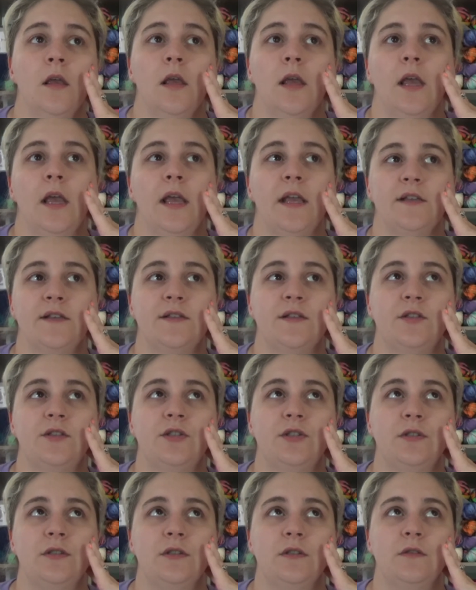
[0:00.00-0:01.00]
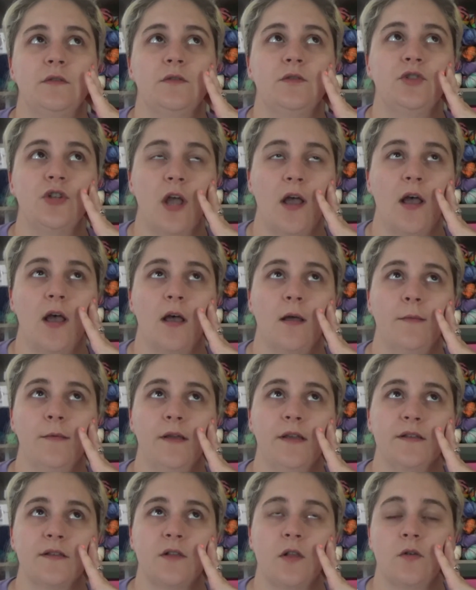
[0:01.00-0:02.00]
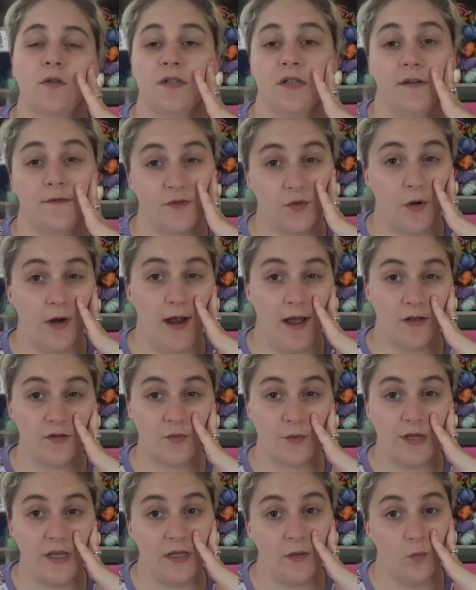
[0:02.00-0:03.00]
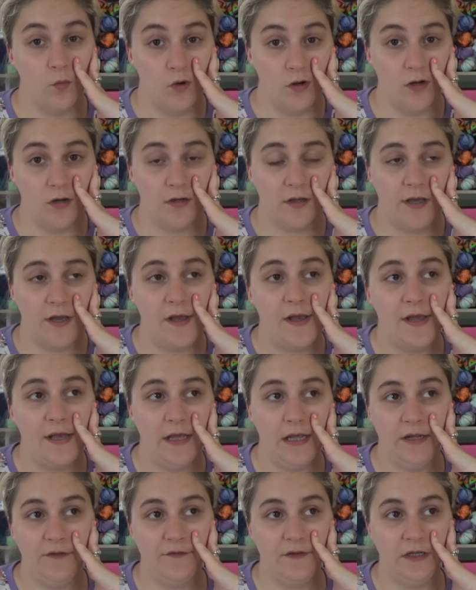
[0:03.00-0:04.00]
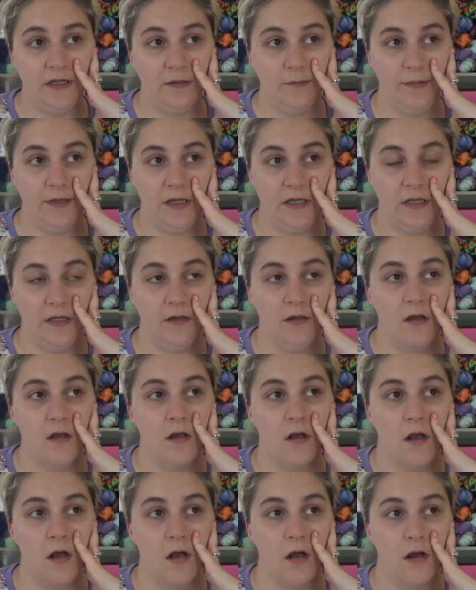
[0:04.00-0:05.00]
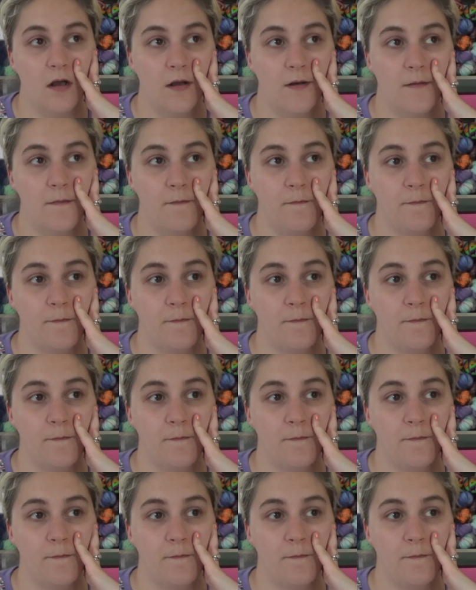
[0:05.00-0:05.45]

his job is close enough to our house where he can walk if need be. But